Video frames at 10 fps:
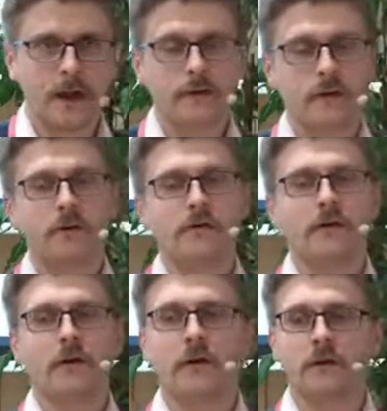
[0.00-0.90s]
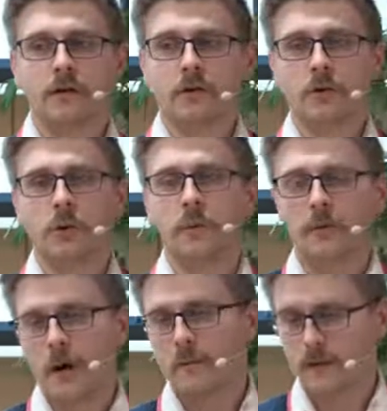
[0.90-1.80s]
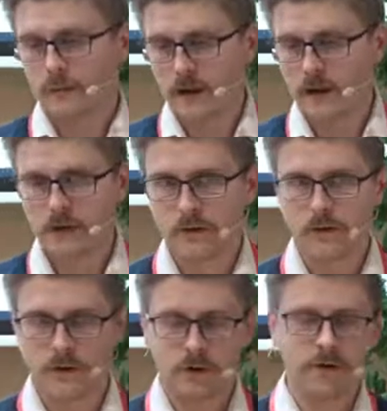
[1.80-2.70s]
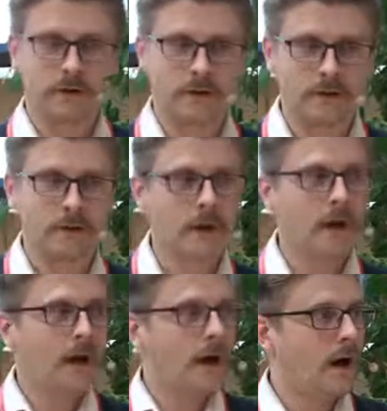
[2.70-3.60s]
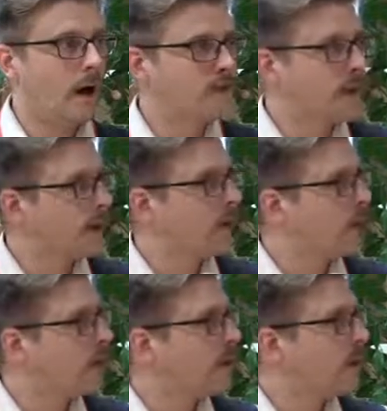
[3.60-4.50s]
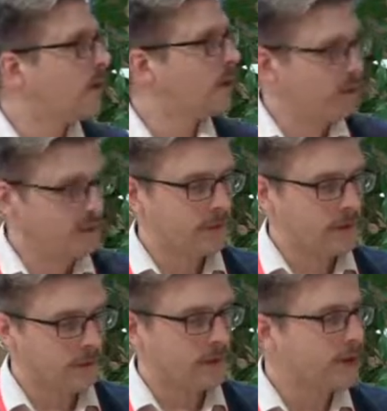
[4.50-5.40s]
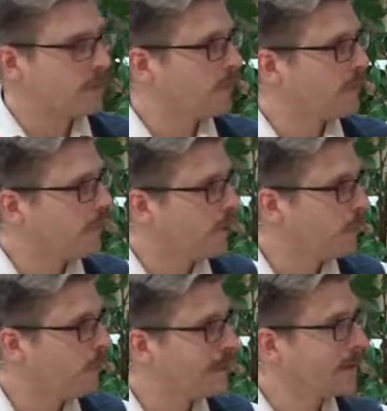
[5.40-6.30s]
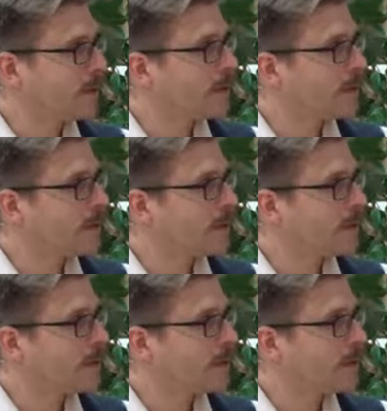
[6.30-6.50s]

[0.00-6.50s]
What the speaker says: There is a huge problem there, of course, and in a lot of different places.